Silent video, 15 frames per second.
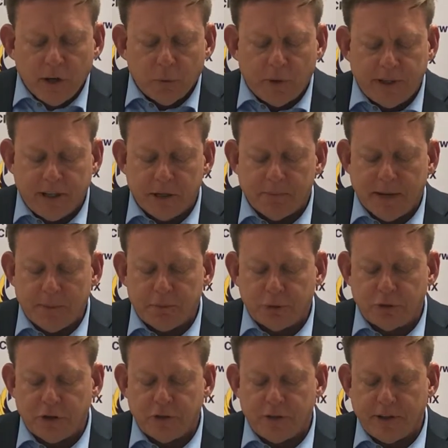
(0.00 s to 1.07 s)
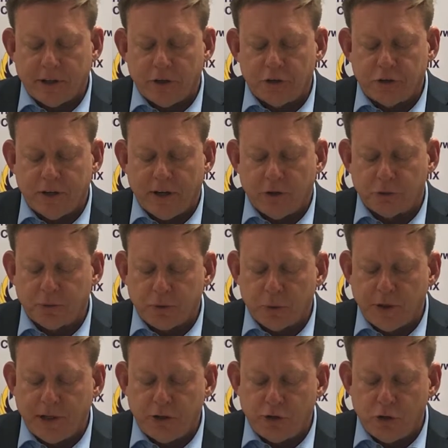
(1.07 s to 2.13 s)
We did it by positioning ourselves
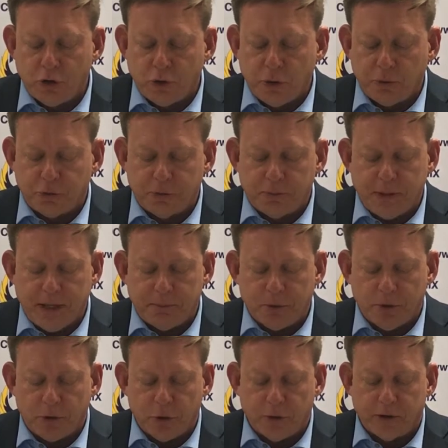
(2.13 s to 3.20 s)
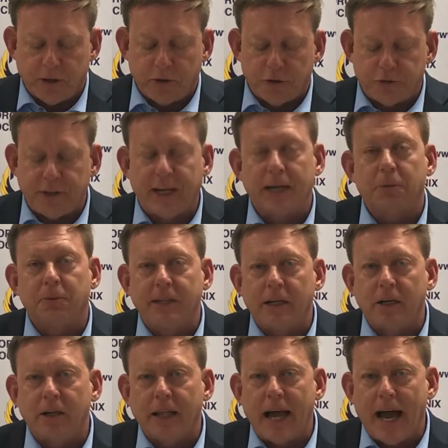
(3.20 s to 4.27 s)
between 2 groups of people who would understandably
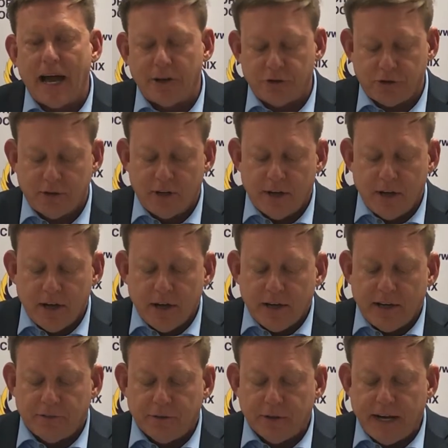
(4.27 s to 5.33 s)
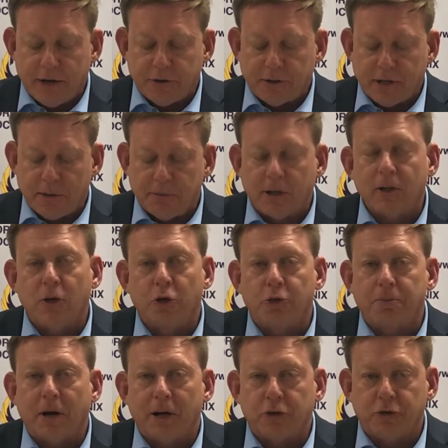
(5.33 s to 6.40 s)
clash if allowed to come in close
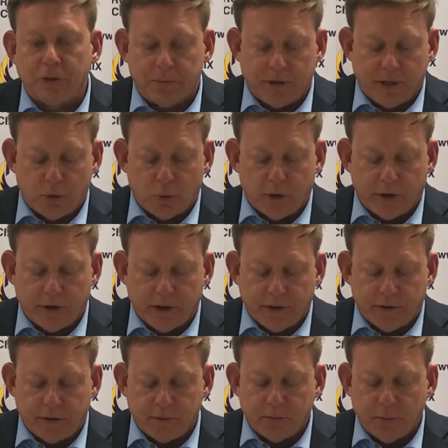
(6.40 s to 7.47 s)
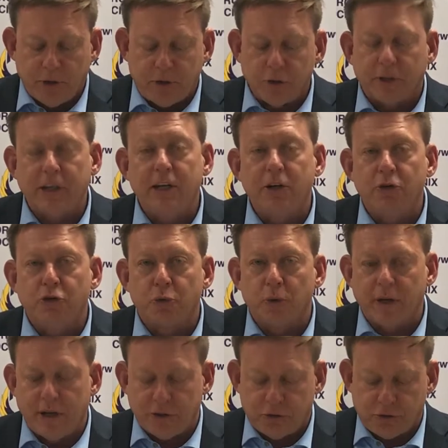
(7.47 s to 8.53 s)
proximity to one another. We took huge
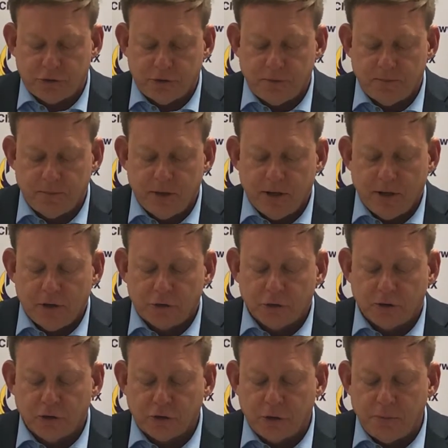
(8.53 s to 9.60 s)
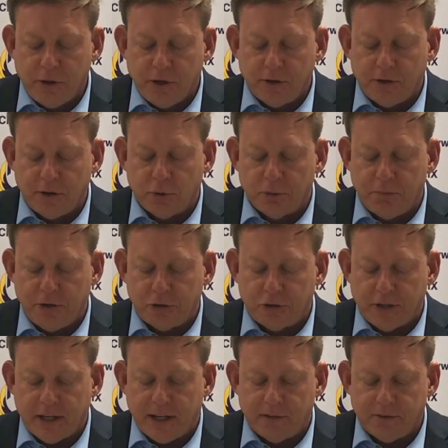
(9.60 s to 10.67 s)
risks so this community would be
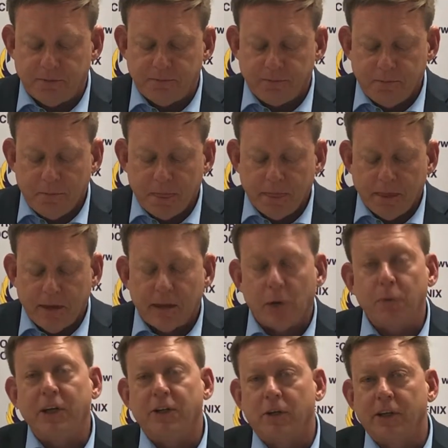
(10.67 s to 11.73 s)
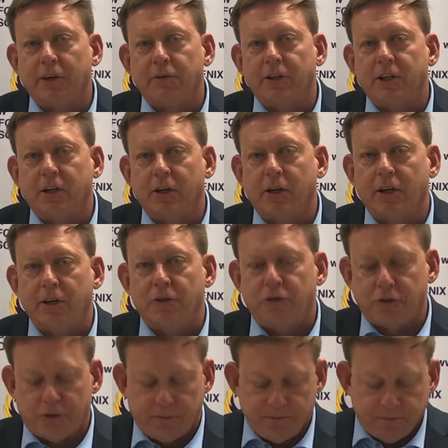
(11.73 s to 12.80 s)
safe, and we delivered the
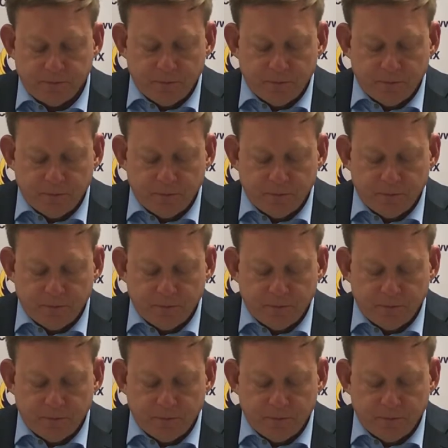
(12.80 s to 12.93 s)
goods.